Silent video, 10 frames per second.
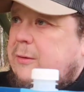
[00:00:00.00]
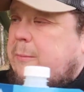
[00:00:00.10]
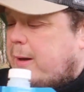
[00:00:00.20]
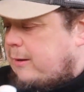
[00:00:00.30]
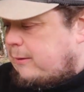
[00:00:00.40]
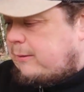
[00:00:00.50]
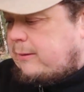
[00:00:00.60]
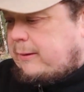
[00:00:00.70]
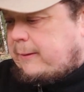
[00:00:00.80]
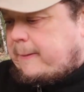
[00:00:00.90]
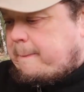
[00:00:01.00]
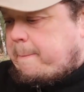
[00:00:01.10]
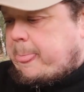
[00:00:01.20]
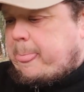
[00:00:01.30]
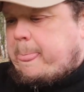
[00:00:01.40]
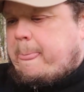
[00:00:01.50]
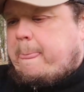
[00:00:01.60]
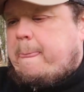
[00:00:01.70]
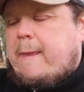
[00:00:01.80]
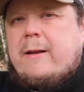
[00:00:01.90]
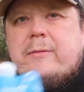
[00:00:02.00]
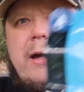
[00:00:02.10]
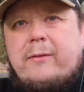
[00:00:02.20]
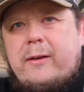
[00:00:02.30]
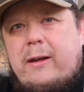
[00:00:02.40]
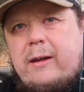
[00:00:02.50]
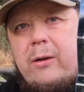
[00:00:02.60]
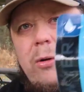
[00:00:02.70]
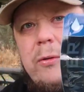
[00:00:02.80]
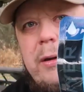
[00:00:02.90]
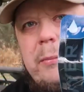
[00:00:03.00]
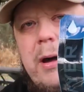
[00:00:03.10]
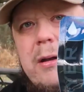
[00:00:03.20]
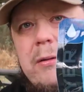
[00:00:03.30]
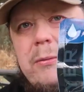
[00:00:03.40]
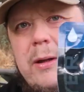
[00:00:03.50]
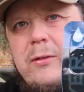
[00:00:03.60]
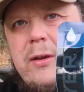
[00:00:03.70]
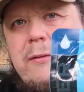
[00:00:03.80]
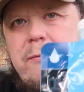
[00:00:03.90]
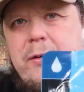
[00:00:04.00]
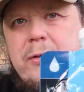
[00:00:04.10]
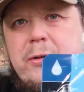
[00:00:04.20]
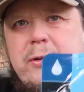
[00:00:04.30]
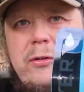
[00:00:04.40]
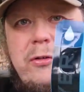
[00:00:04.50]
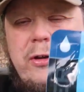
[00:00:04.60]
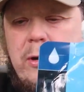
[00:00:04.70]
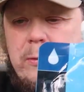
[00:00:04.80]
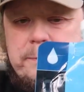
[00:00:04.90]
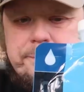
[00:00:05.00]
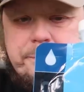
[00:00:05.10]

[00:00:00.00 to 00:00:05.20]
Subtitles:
bottle, and I've got the holding bottle once I've filtered. So